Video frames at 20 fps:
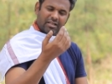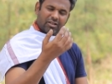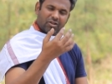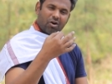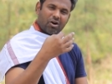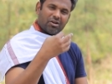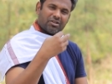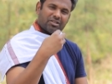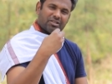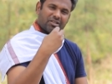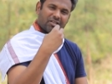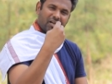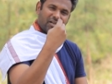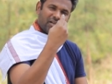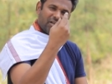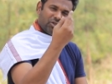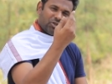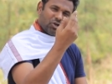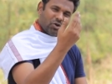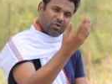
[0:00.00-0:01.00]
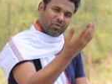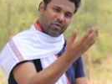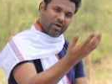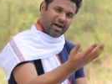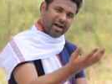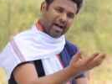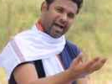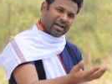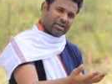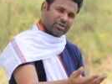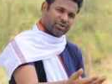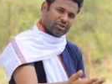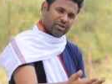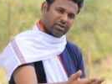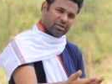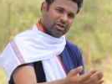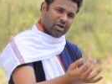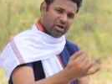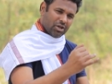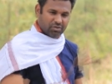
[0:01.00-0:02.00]
the thoughts turn into
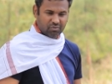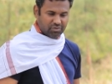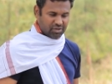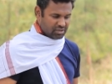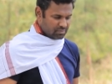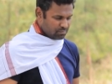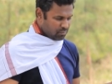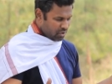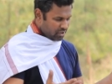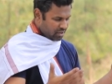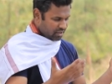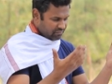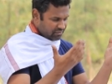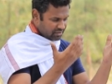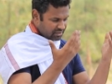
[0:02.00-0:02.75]
action through this body,